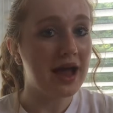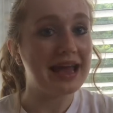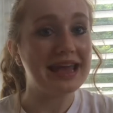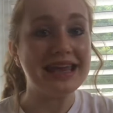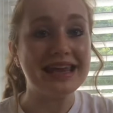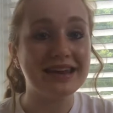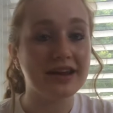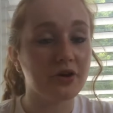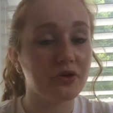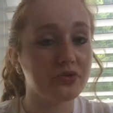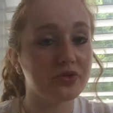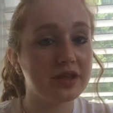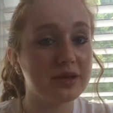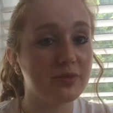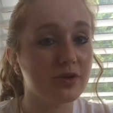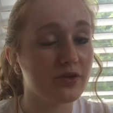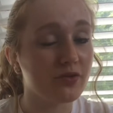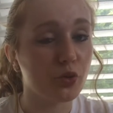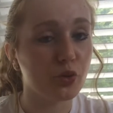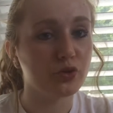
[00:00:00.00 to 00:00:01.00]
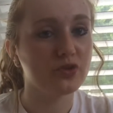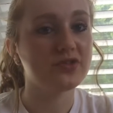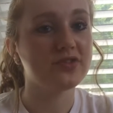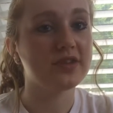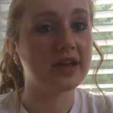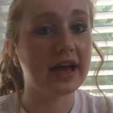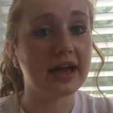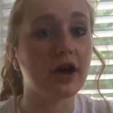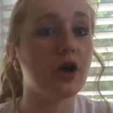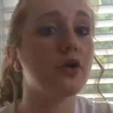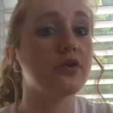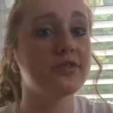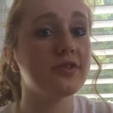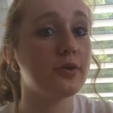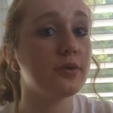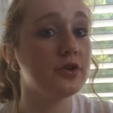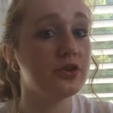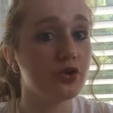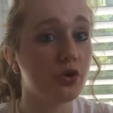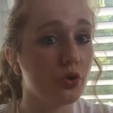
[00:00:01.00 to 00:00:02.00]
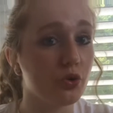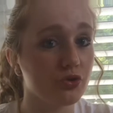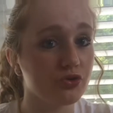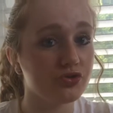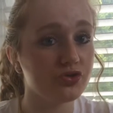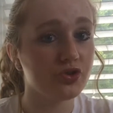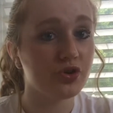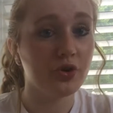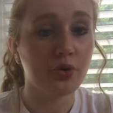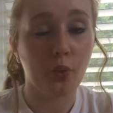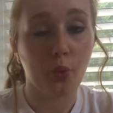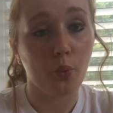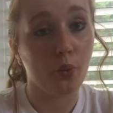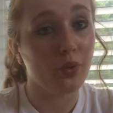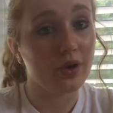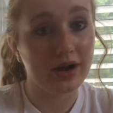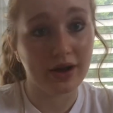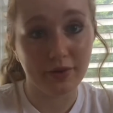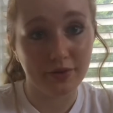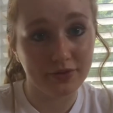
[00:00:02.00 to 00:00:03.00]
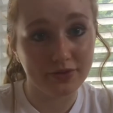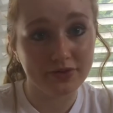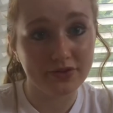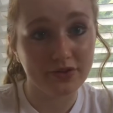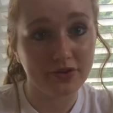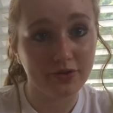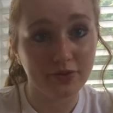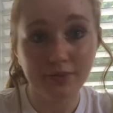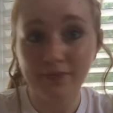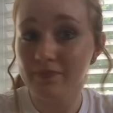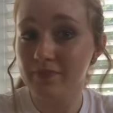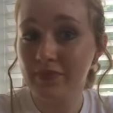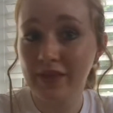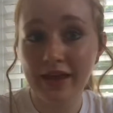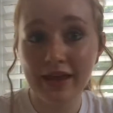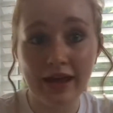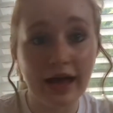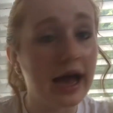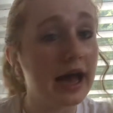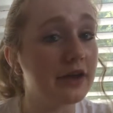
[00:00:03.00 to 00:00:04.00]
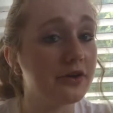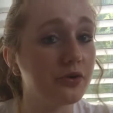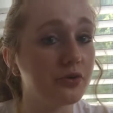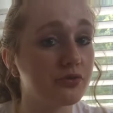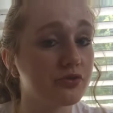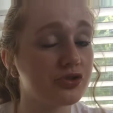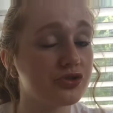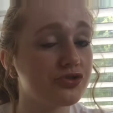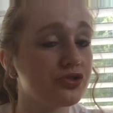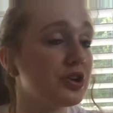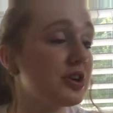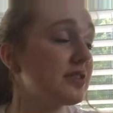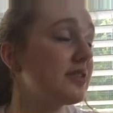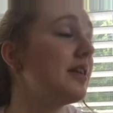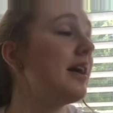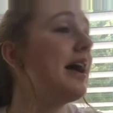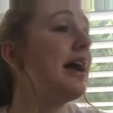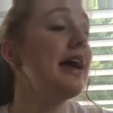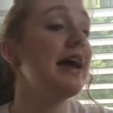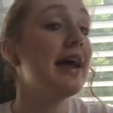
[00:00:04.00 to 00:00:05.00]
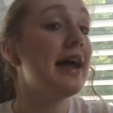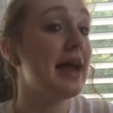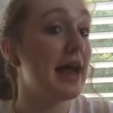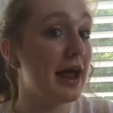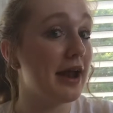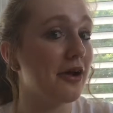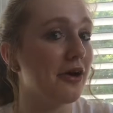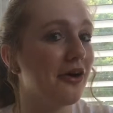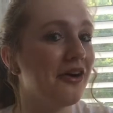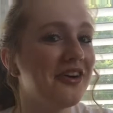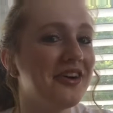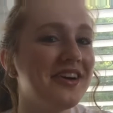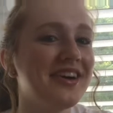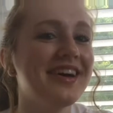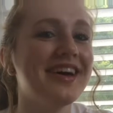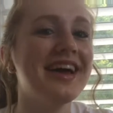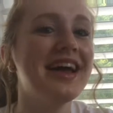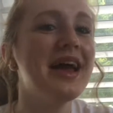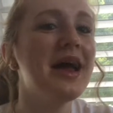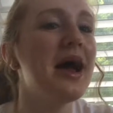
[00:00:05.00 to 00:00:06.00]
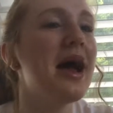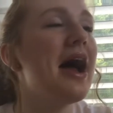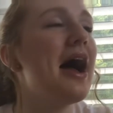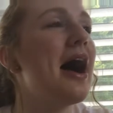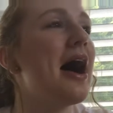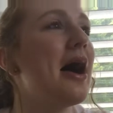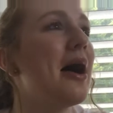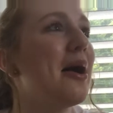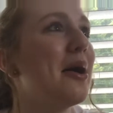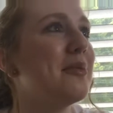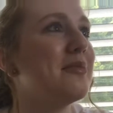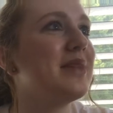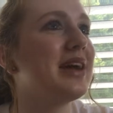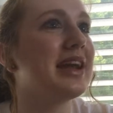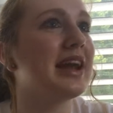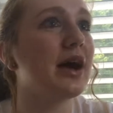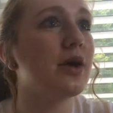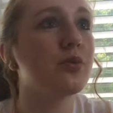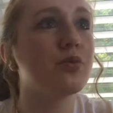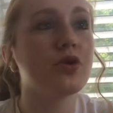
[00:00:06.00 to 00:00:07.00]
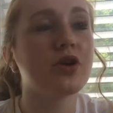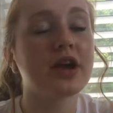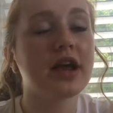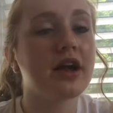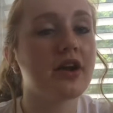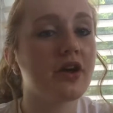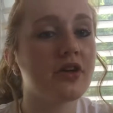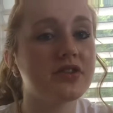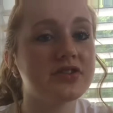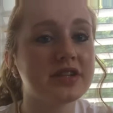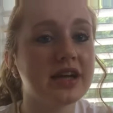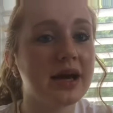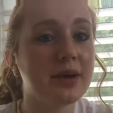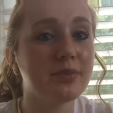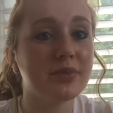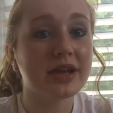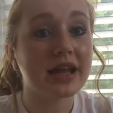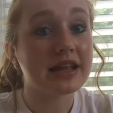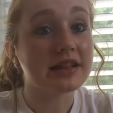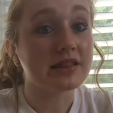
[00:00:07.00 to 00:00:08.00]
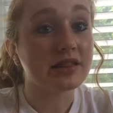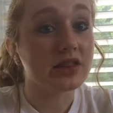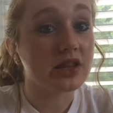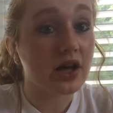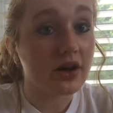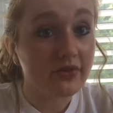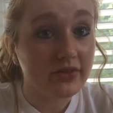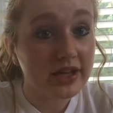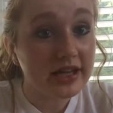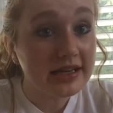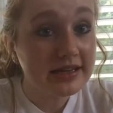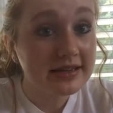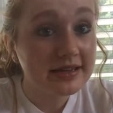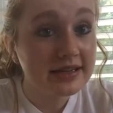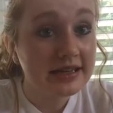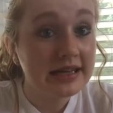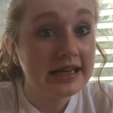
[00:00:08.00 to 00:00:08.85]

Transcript: I eat healthy, but of course I also indulge when I want to. I don't restrict at all. And I work out all the time, but I love it.